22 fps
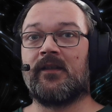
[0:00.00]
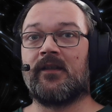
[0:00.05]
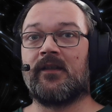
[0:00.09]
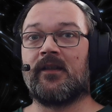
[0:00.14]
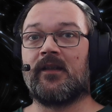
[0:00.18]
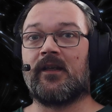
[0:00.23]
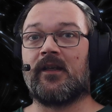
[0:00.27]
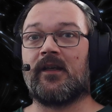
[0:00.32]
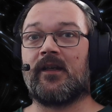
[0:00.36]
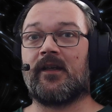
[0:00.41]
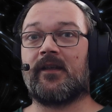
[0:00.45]

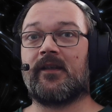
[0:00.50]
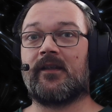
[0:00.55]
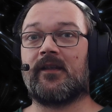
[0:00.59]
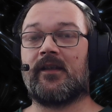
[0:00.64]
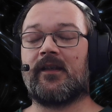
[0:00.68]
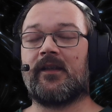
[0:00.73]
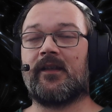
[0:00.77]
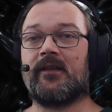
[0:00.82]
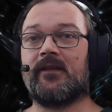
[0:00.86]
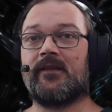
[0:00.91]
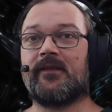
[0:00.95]
Hi
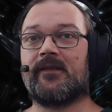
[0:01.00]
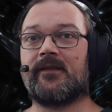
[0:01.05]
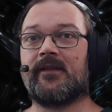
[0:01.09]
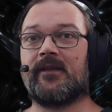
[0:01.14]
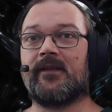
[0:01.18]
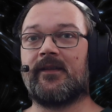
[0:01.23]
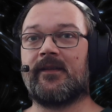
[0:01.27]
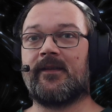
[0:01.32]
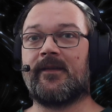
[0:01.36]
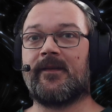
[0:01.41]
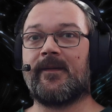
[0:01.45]
guys.
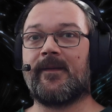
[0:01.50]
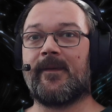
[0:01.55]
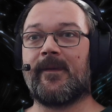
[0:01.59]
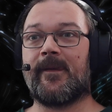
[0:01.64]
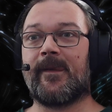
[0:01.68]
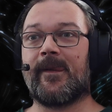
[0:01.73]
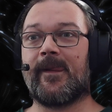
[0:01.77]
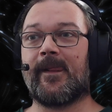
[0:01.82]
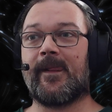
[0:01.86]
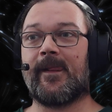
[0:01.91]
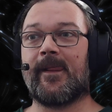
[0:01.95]

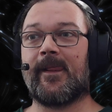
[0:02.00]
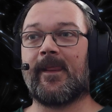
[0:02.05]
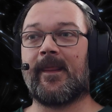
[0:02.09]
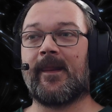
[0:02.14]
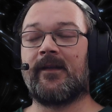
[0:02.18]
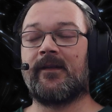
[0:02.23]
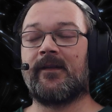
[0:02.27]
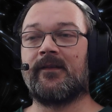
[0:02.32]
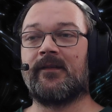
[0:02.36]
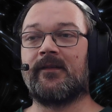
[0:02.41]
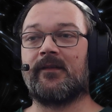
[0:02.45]

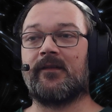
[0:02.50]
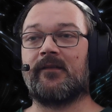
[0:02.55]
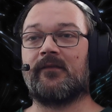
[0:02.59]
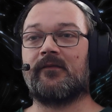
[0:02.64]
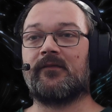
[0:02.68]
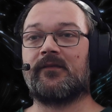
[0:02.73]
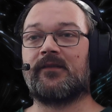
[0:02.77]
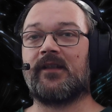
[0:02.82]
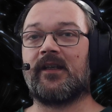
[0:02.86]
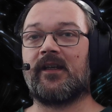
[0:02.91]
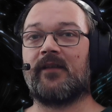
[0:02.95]
Long
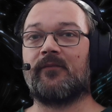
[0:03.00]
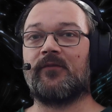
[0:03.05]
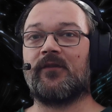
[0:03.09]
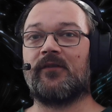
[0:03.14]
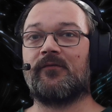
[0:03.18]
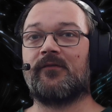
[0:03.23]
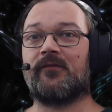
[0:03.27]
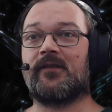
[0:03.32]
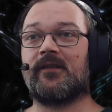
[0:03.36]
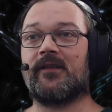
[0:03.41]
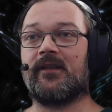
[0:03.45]
time no
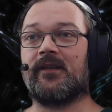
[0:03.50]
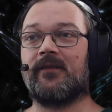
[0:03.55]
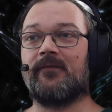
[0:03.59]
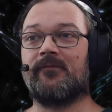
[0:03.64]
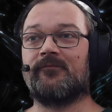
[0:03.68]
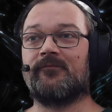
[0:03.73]
see.